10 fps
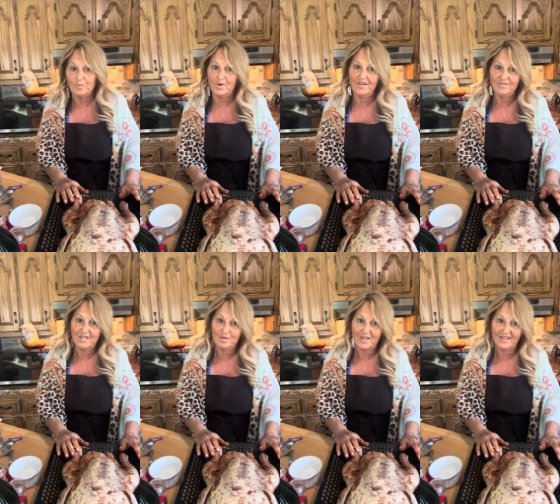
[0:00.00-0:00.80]
Five
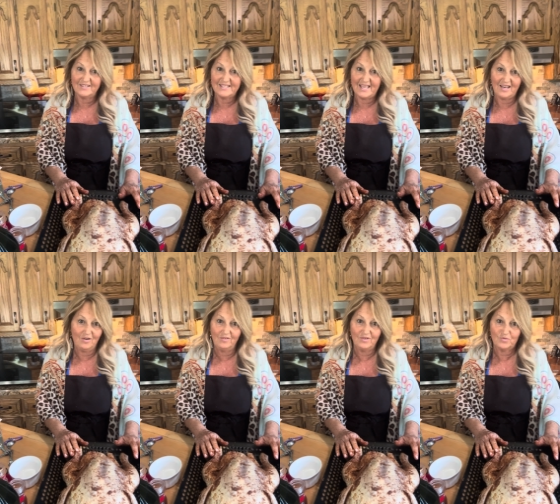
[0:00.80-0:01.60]
second back outside. I
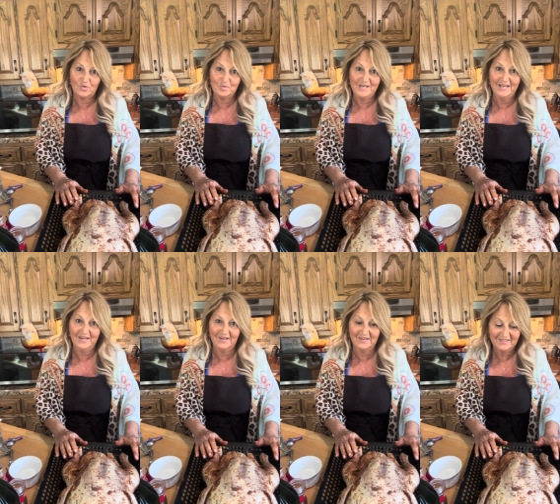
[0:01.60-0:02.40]
don't have enough room in
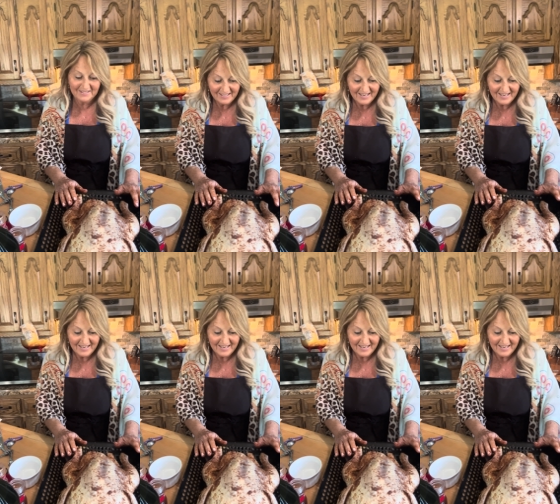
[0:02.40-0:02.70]
here.